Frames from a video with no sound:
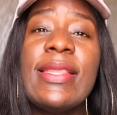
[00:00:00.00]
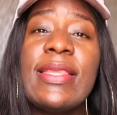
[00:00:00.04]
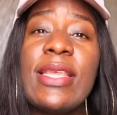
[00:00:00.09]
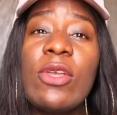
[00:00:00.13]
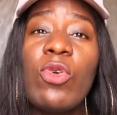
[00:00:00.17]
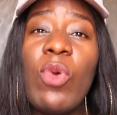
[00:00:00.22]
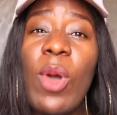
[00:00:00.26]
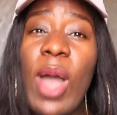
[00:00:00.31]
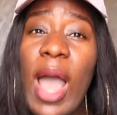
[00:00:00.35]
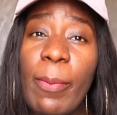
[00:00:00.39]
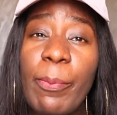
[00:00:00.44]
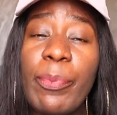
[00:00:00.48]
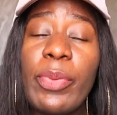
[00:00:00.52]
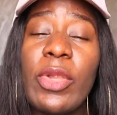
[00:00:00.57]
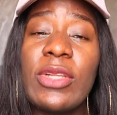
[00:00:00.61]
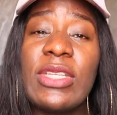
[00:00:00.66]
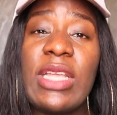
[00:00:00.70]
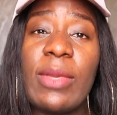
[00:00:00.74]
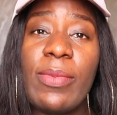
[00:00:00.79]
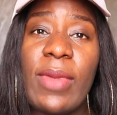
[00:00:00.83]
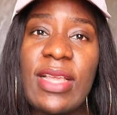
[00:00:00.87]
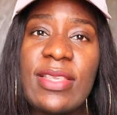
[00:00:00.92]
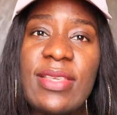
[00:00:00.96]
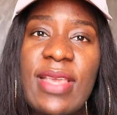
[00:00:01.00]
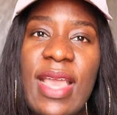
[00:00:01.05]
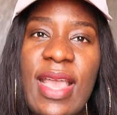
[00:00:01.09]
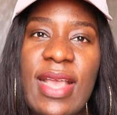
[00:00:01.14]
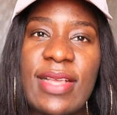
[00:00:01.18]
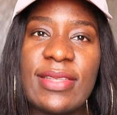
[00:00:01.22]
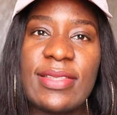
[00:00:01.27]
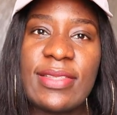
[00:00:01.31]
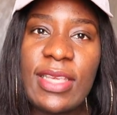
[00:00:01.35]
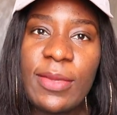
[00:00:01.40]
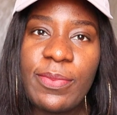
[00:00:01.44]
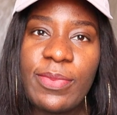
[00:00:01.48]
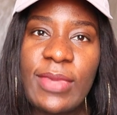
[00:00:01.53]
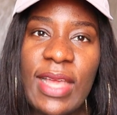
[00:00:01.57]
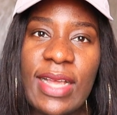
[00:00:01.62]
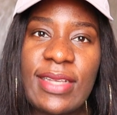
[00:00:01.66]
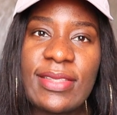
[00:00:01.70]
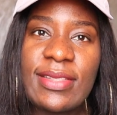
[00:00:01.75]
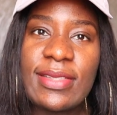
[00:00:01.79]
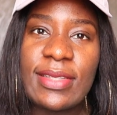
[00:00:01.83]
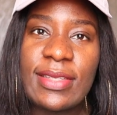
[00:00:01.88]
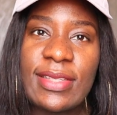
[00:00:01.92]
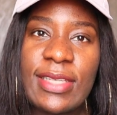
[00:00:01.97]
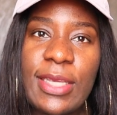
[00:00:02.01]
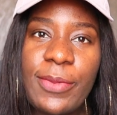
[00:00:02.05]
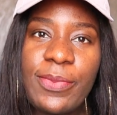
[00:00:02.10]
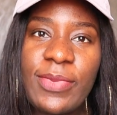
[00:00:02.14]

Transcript: they go and applaud them and yes, keep dancing,